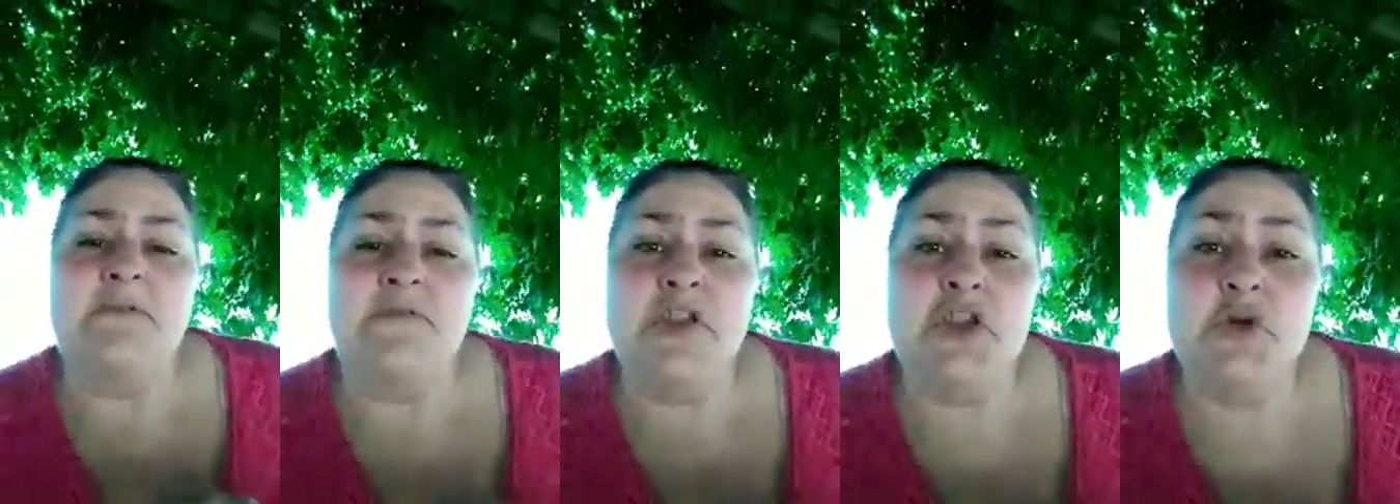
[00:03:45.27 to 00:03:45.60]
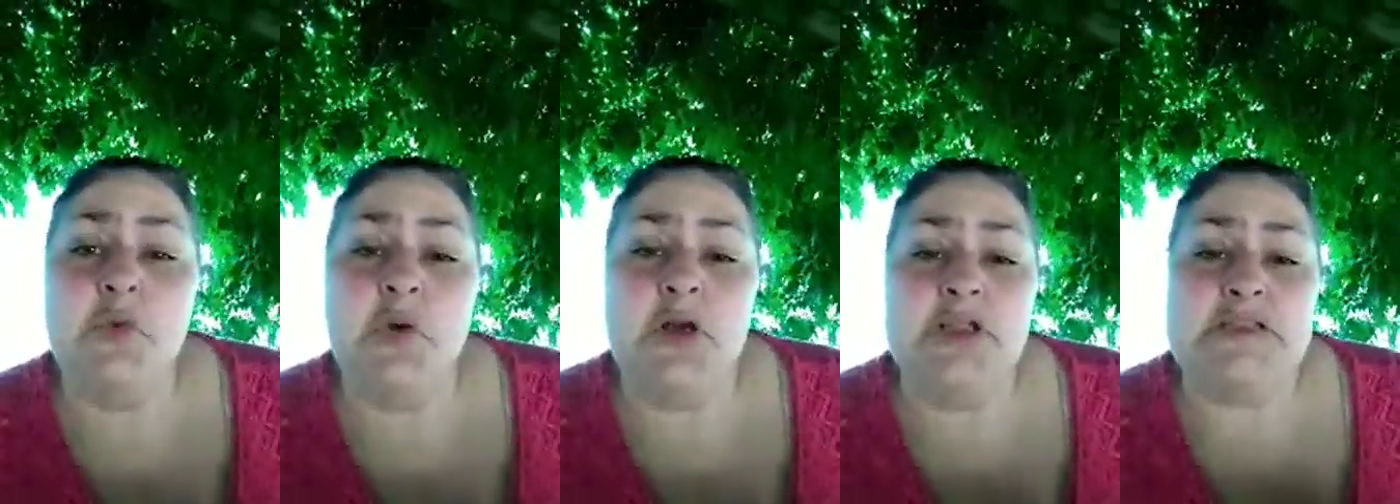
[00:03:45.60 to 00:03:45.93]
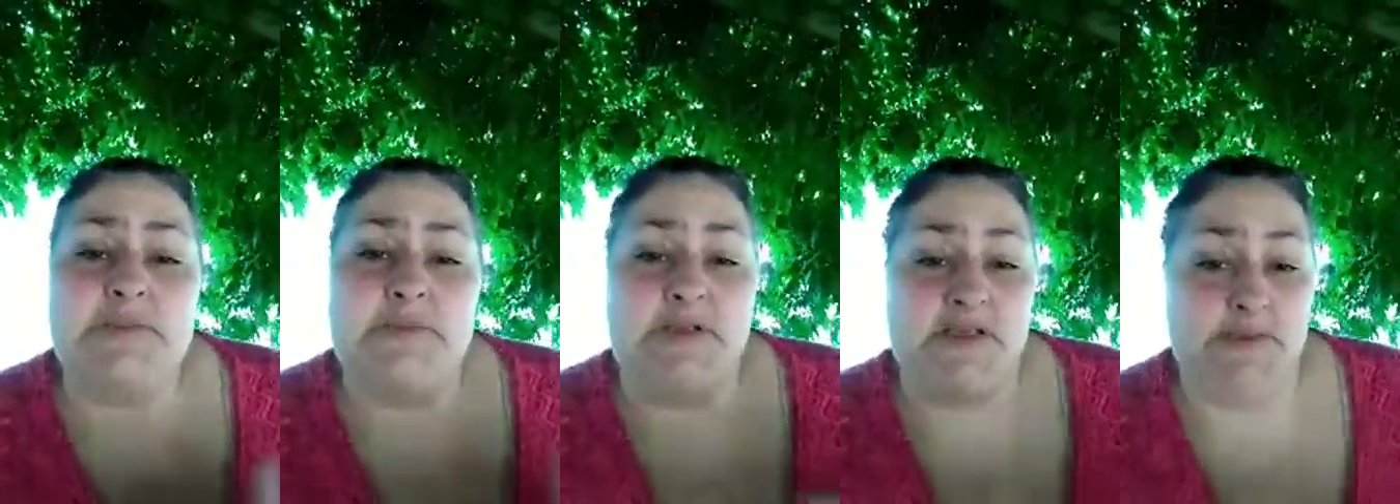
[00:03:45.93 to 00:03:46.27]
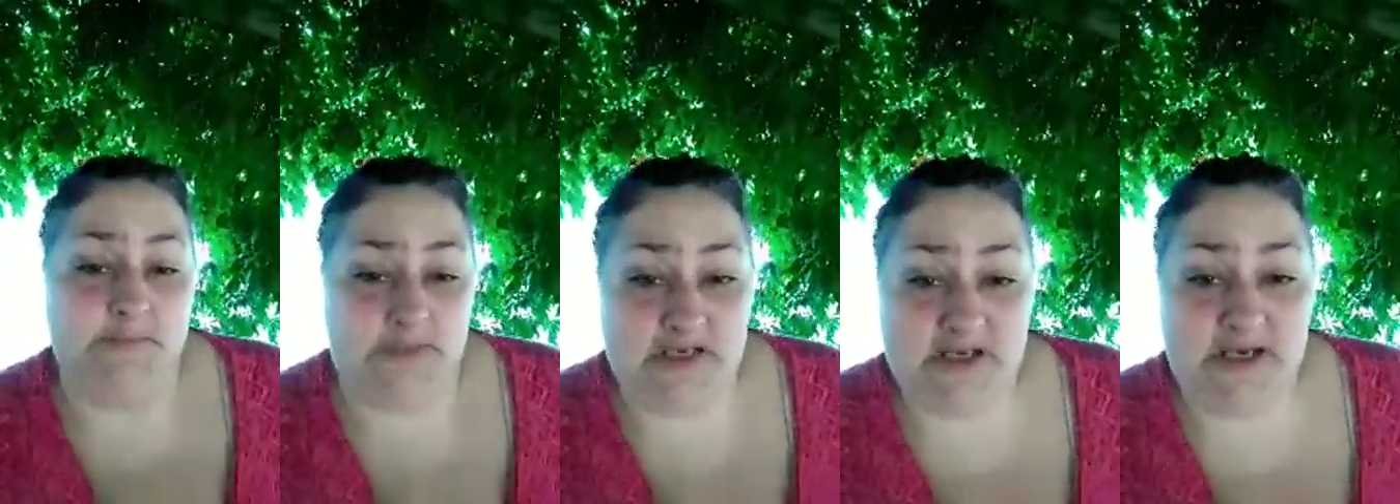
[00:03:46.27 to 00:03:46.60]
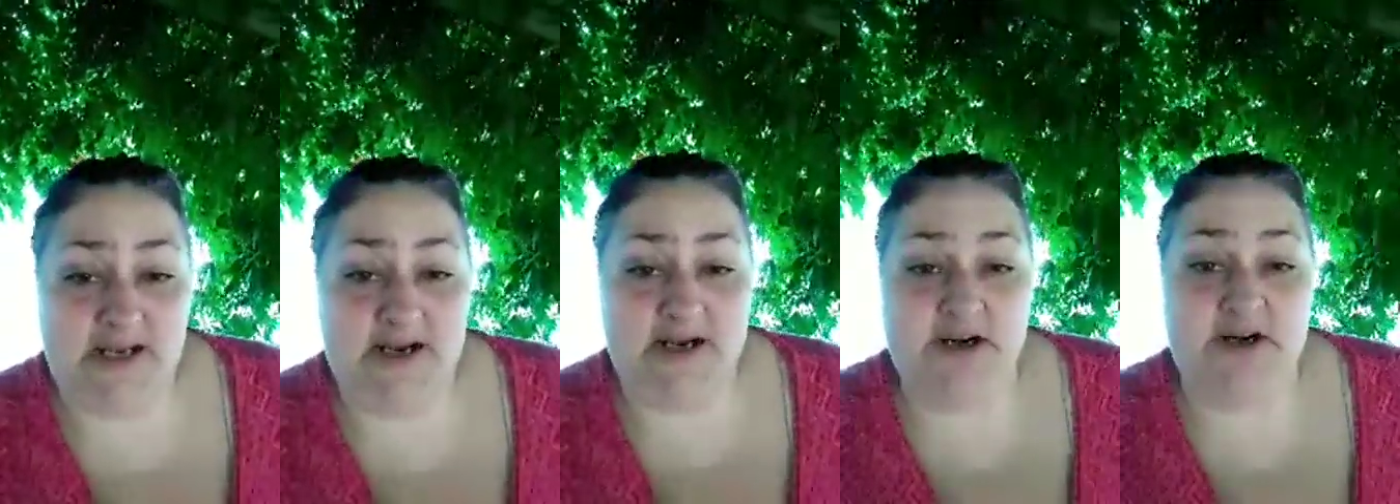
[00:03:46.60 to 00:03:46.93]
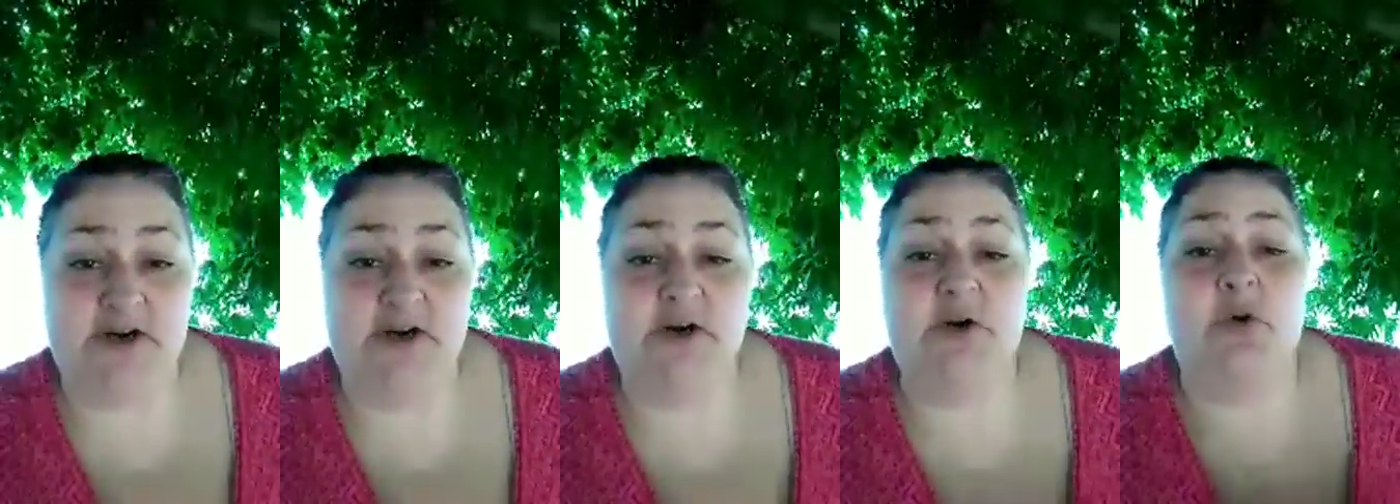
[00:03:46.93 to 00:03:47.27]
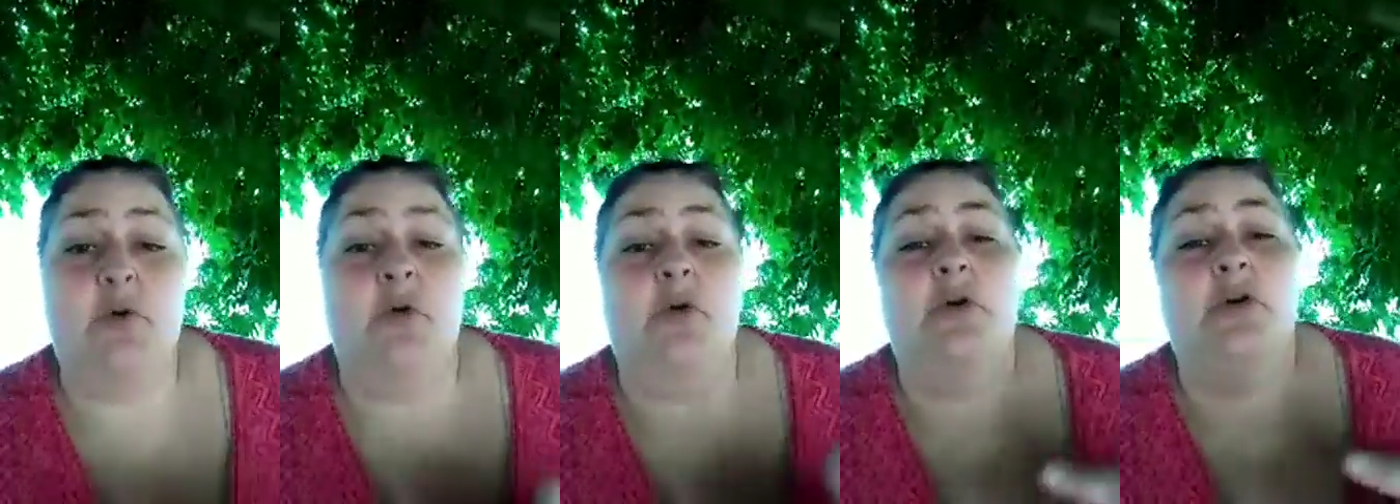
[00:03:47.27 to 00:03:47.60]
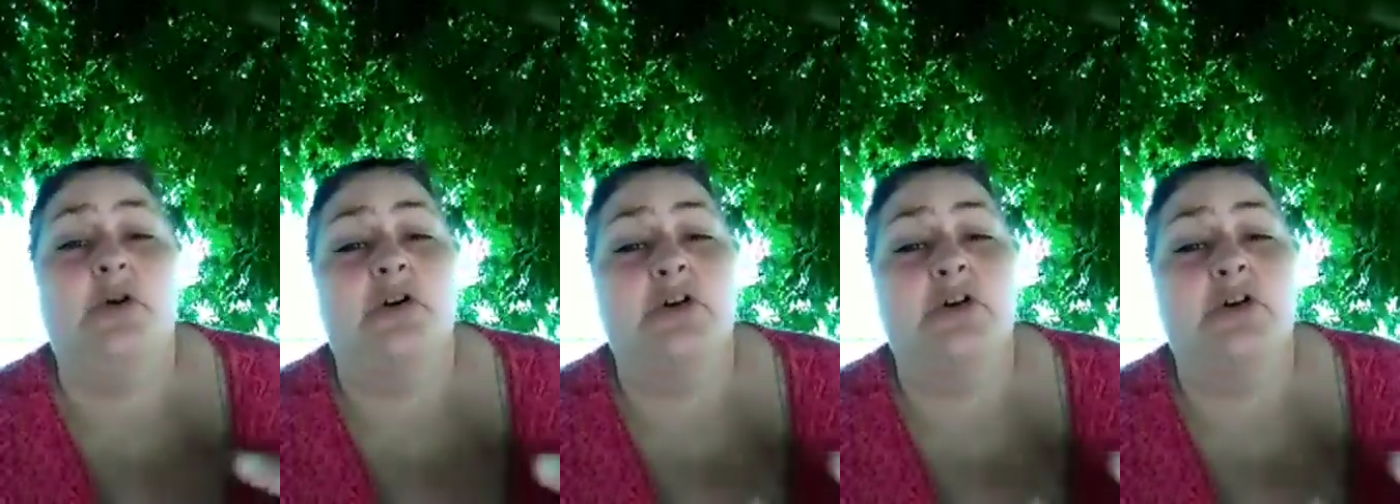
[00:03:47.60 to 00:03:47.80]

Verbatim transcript: if you want to be a millionaire or,